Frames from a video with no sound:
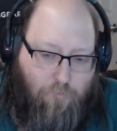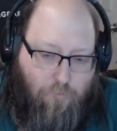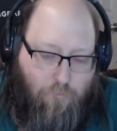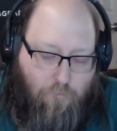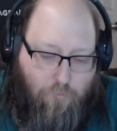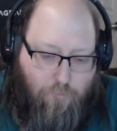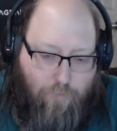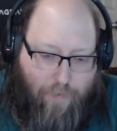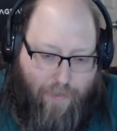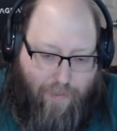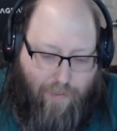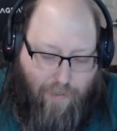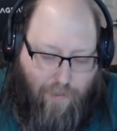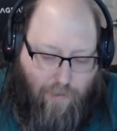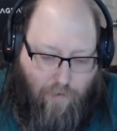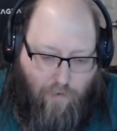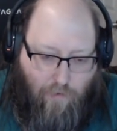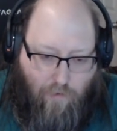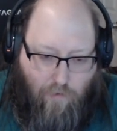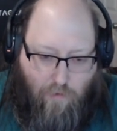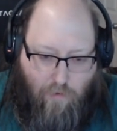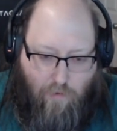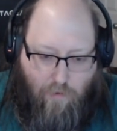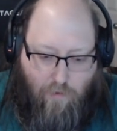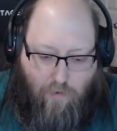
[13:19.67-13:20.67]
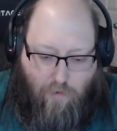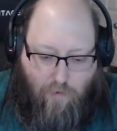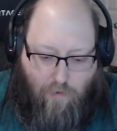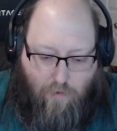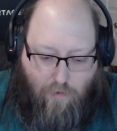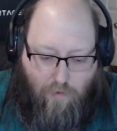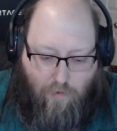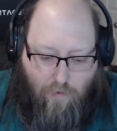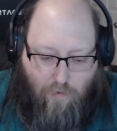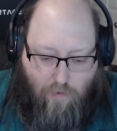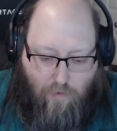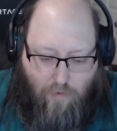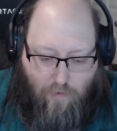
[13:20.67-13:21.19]
based on
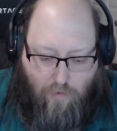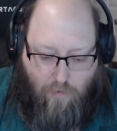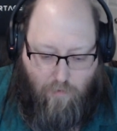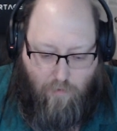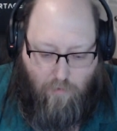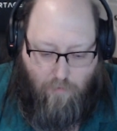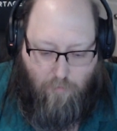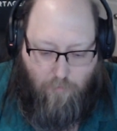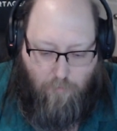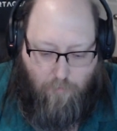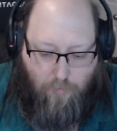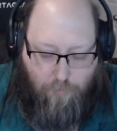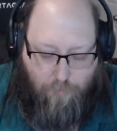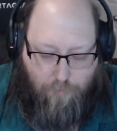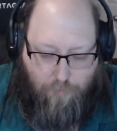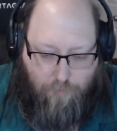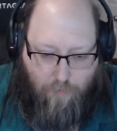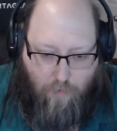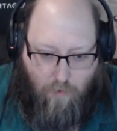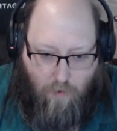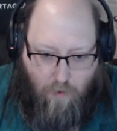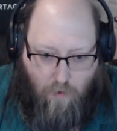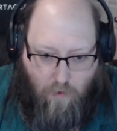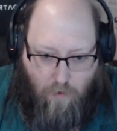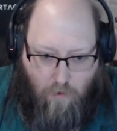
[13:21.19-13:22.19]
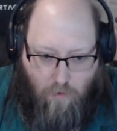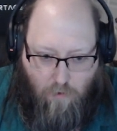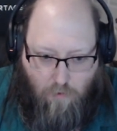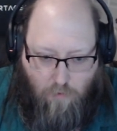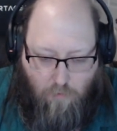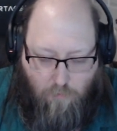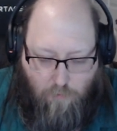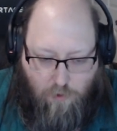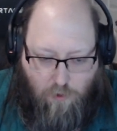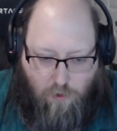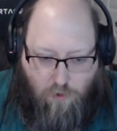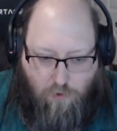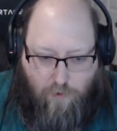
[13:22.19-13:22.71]

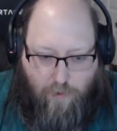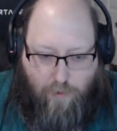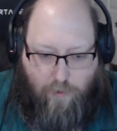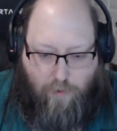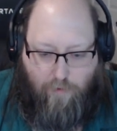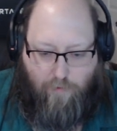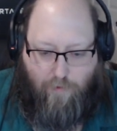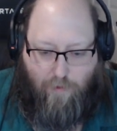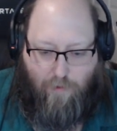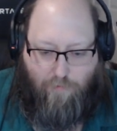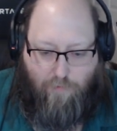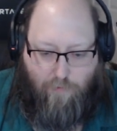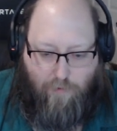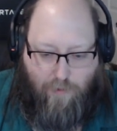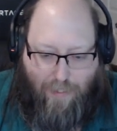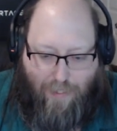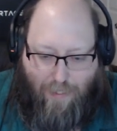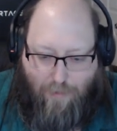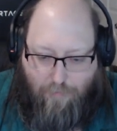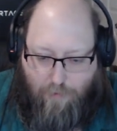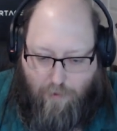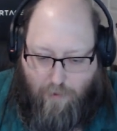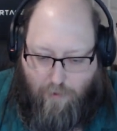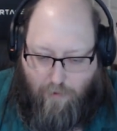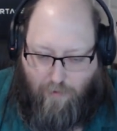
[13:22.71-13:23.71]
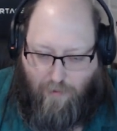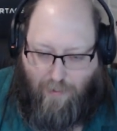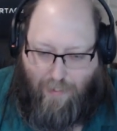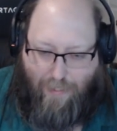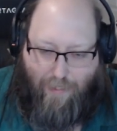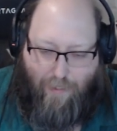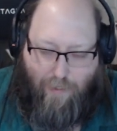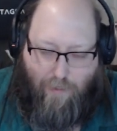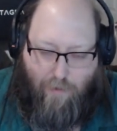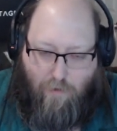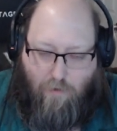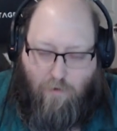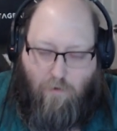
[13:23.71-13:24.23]
what you're trying to do. Like, for example, there's
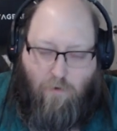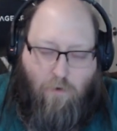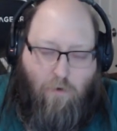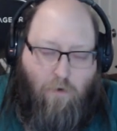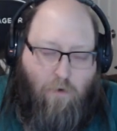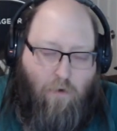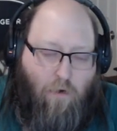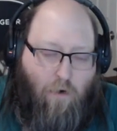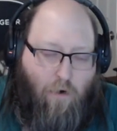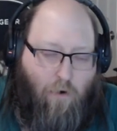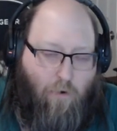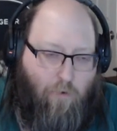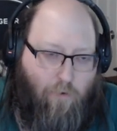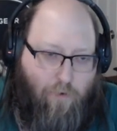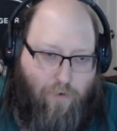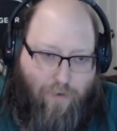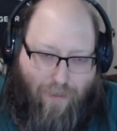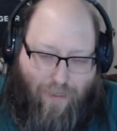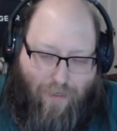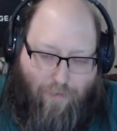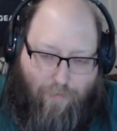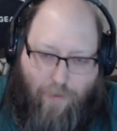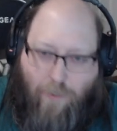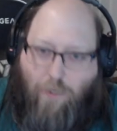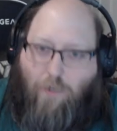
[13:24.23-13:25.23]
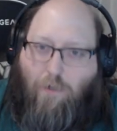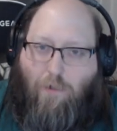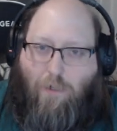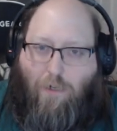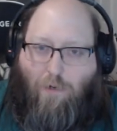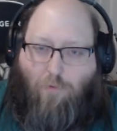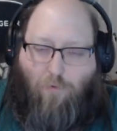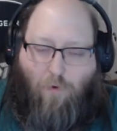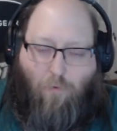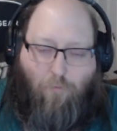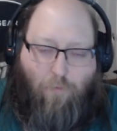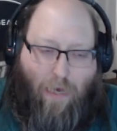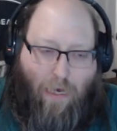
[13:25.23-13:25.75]
a hard limit on the
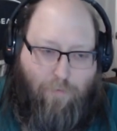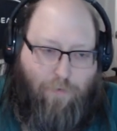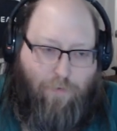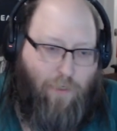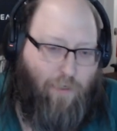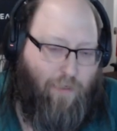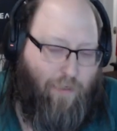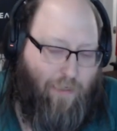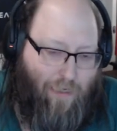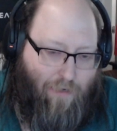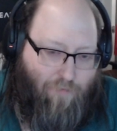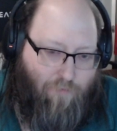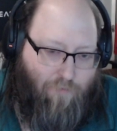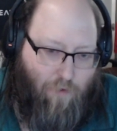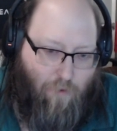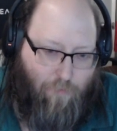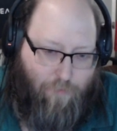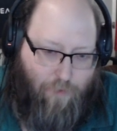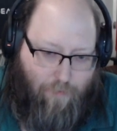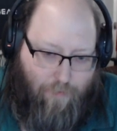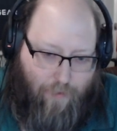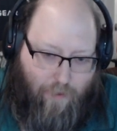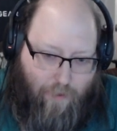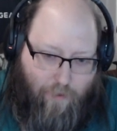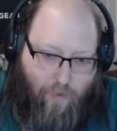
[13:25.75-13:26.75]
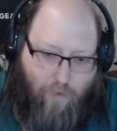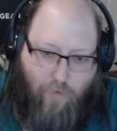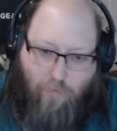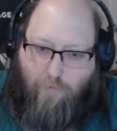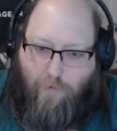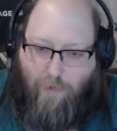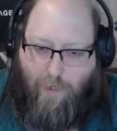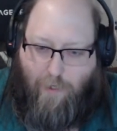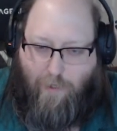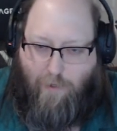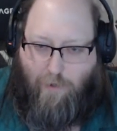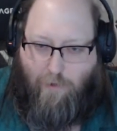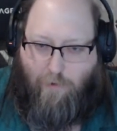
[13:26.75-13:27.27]
number of maps you can have in RPG Maker,
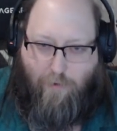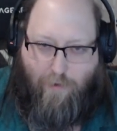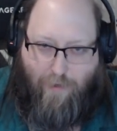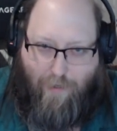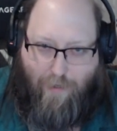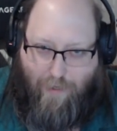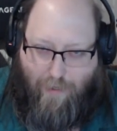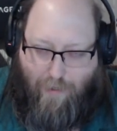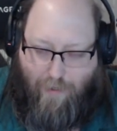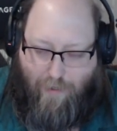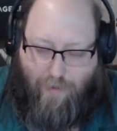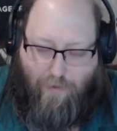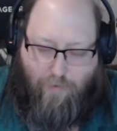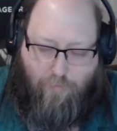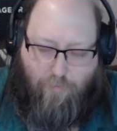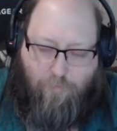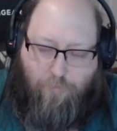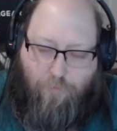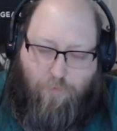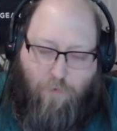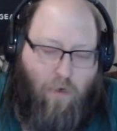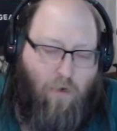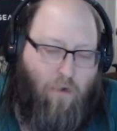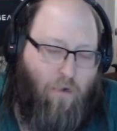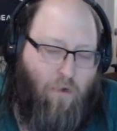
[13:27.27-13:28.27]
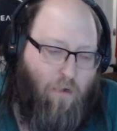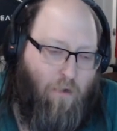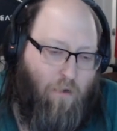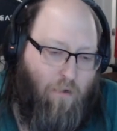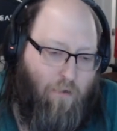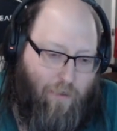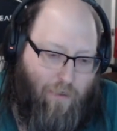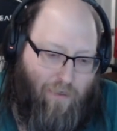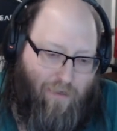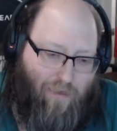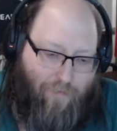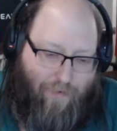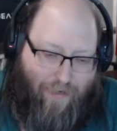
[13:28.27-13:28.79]
999.
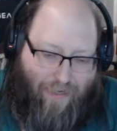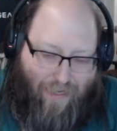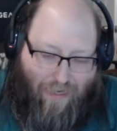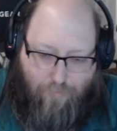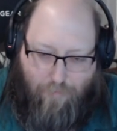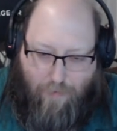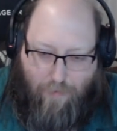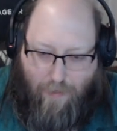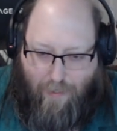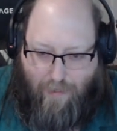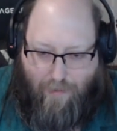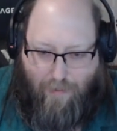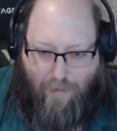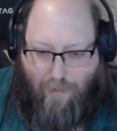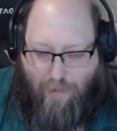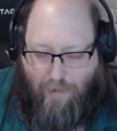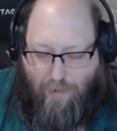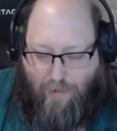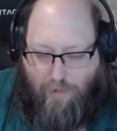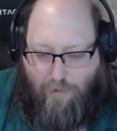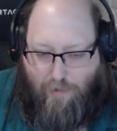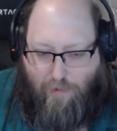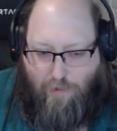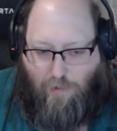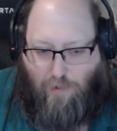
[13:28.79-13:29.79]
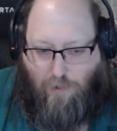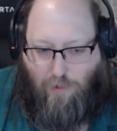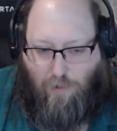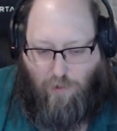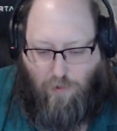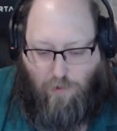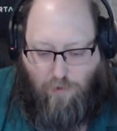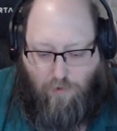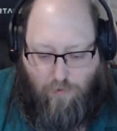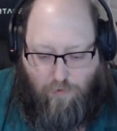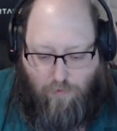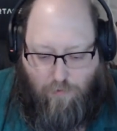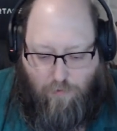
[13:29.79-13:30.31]
The only way to get by that is
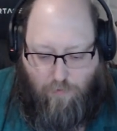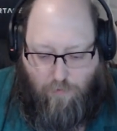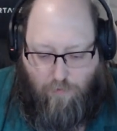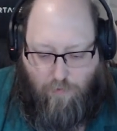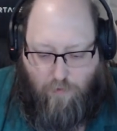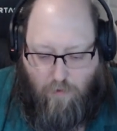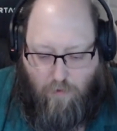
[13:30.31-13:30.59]
to